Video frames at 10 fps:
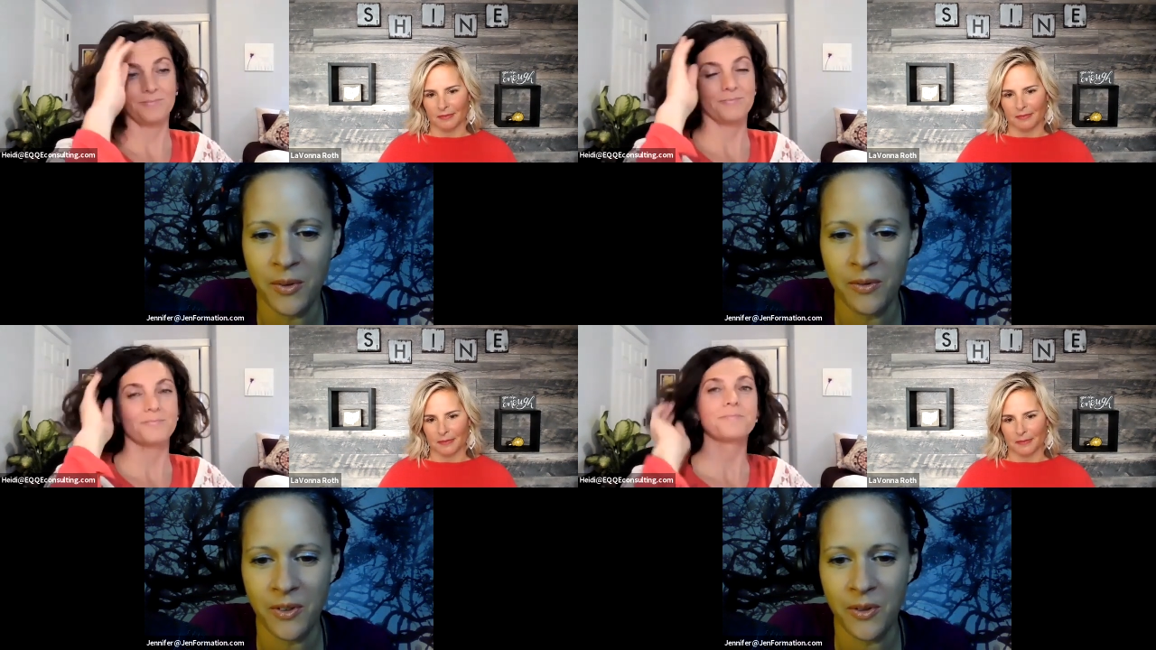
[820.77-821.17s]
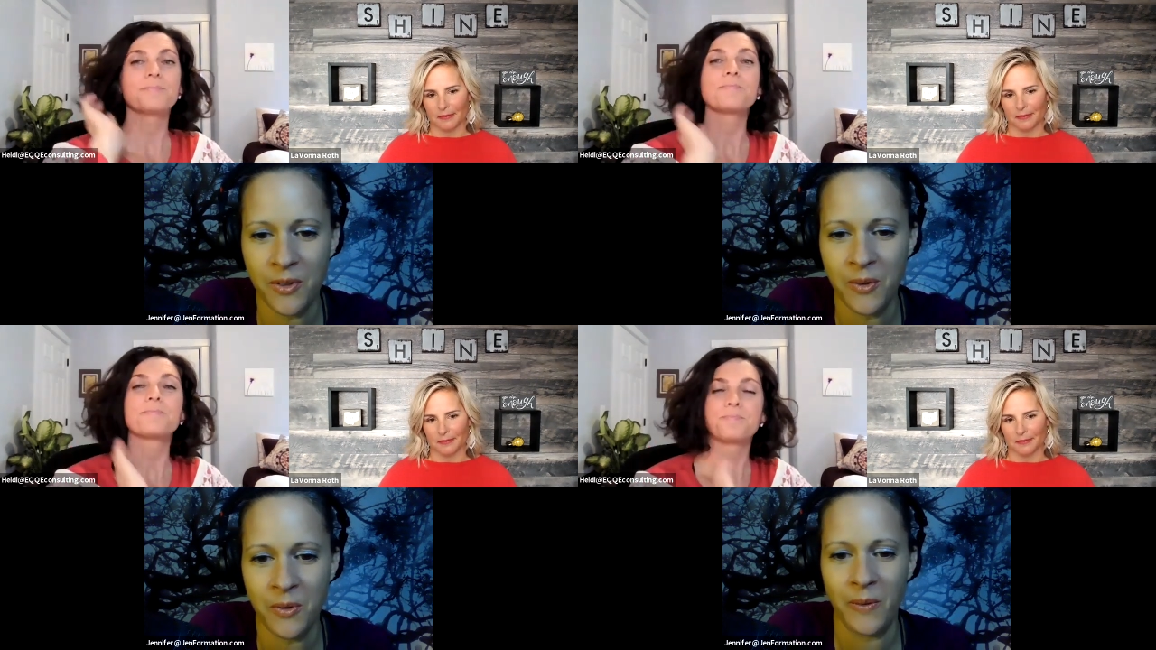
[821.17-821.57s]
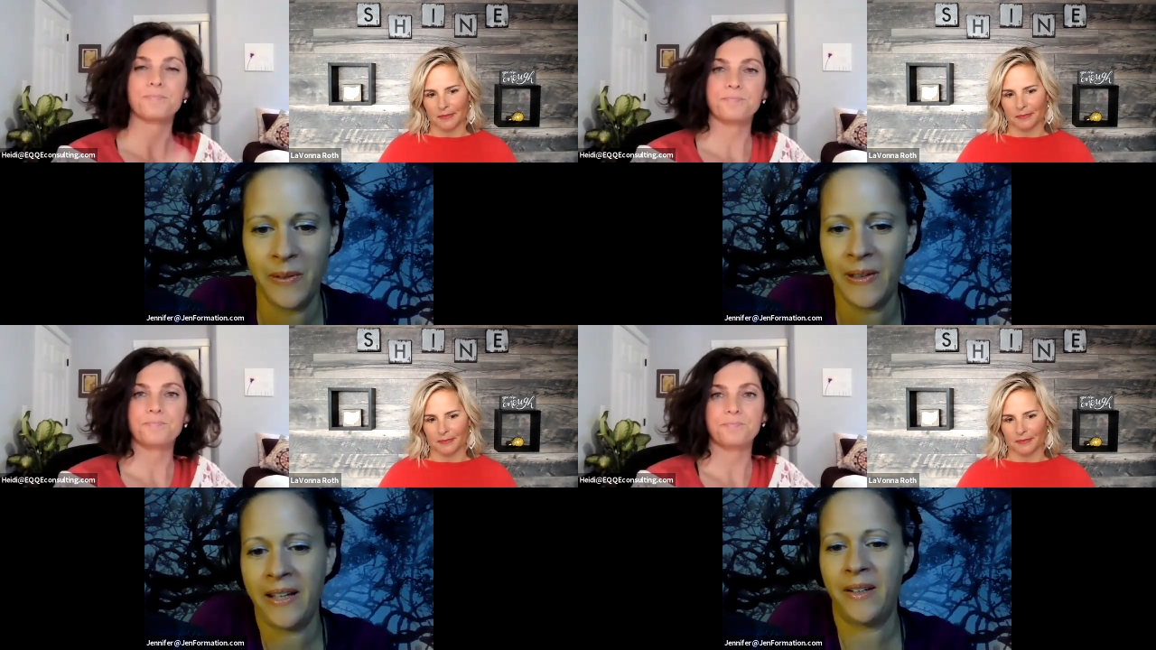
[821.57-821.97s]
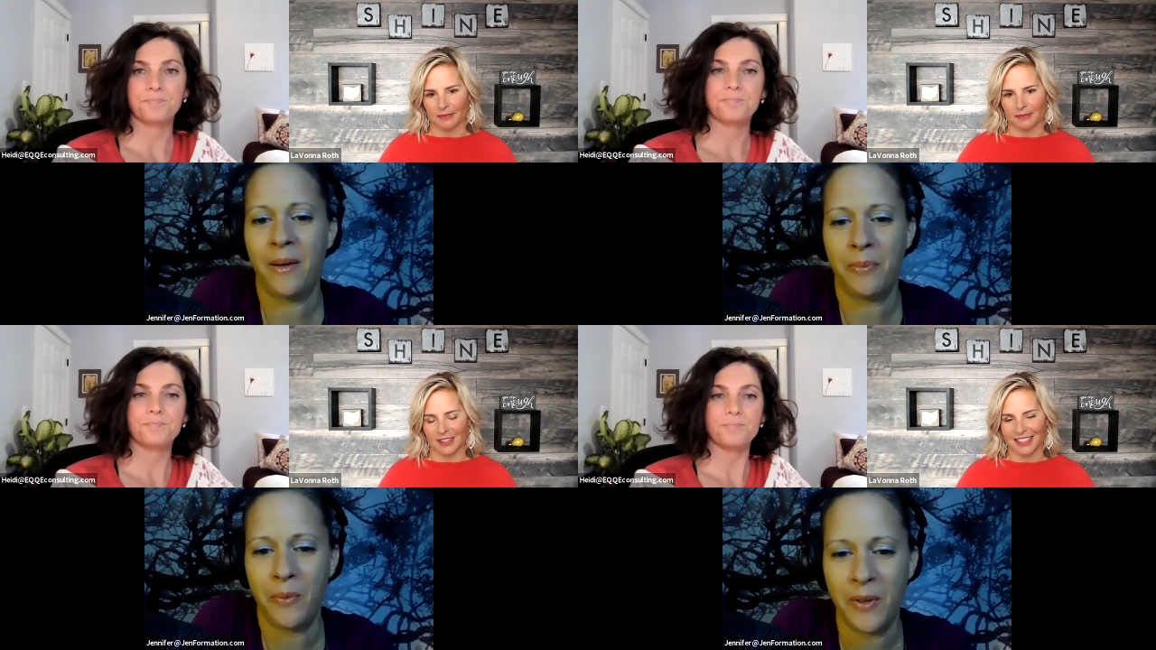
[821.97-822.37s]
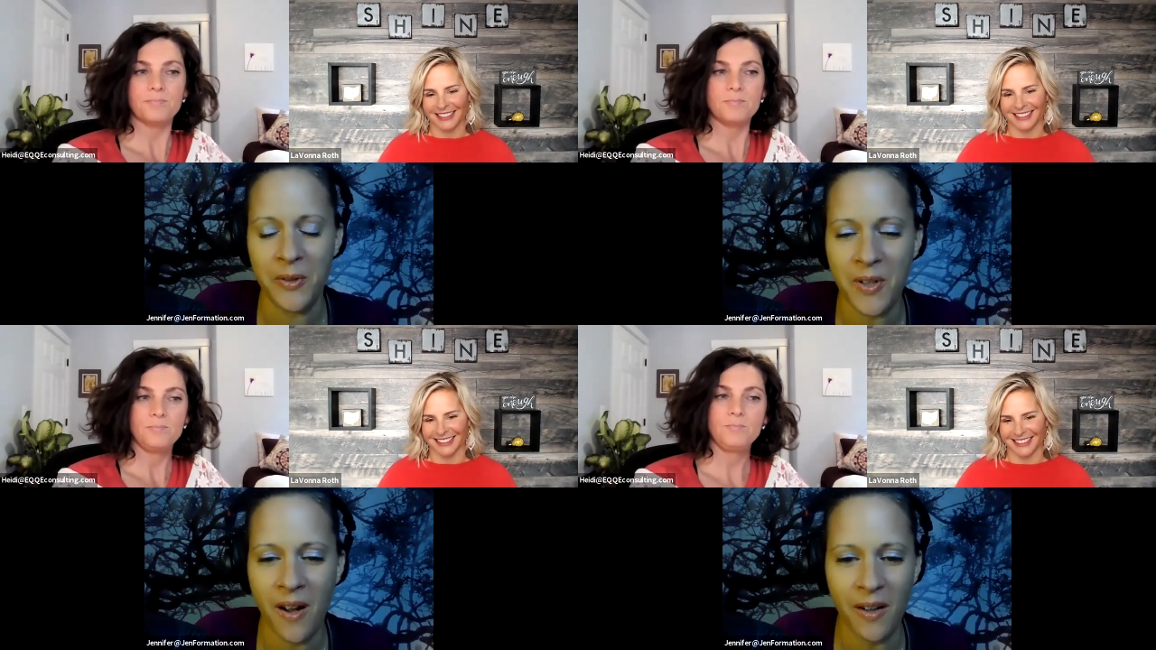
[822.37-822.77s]
Speaker 1: You you do light up when
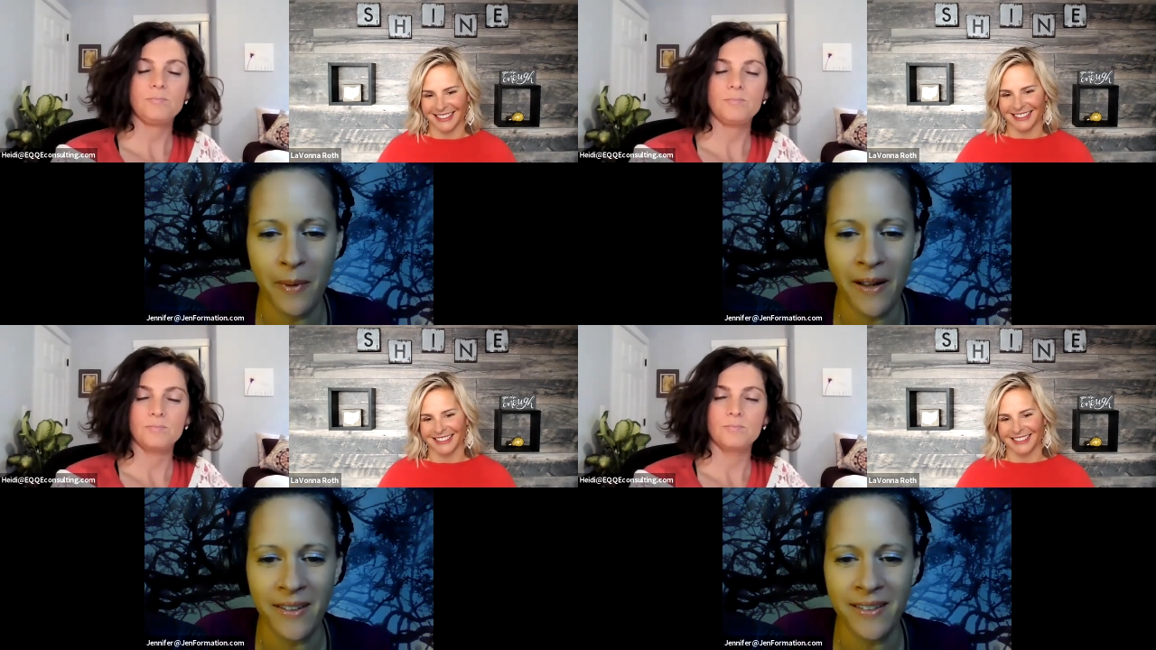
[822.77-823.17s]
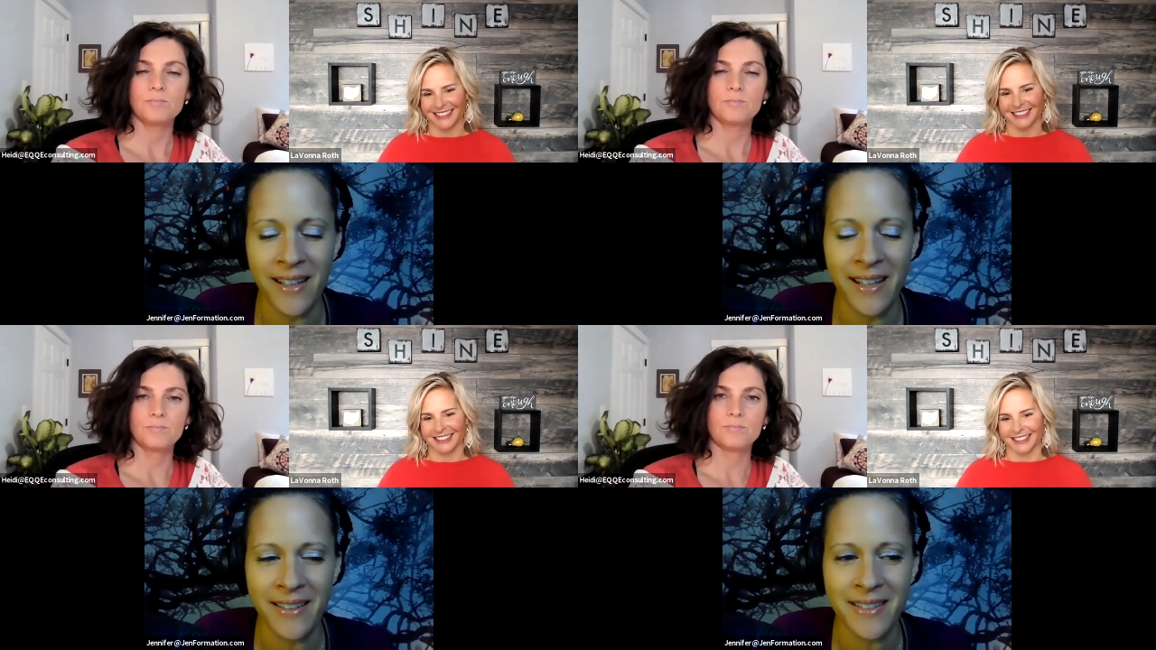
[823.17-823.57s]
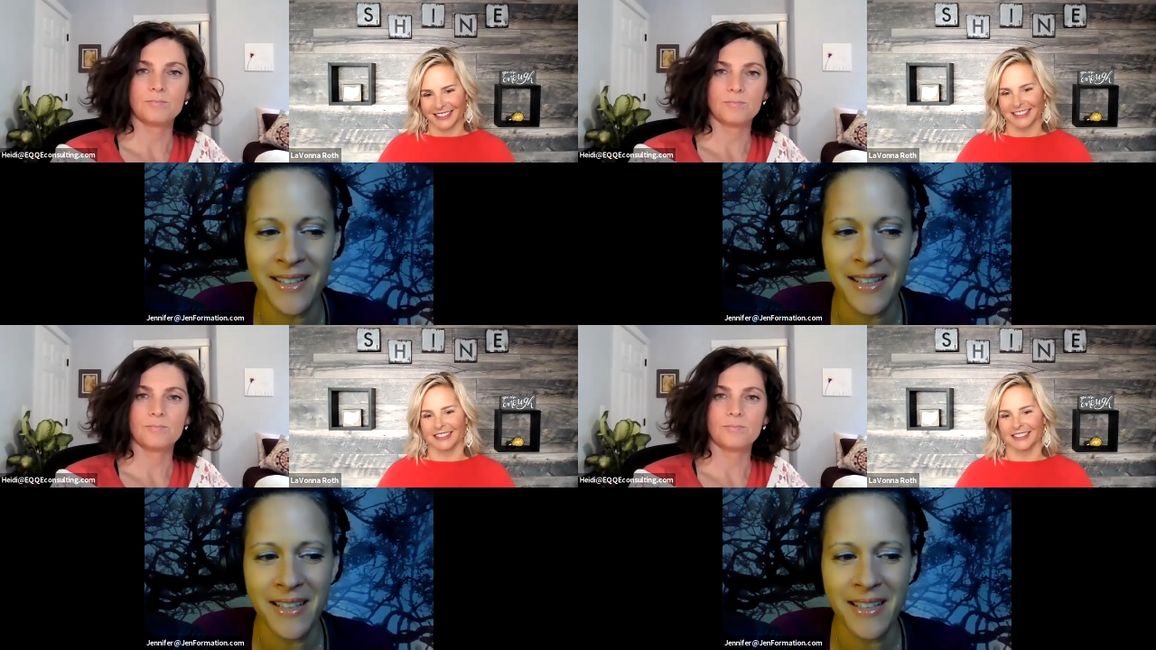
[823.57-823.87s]
you talk about it, and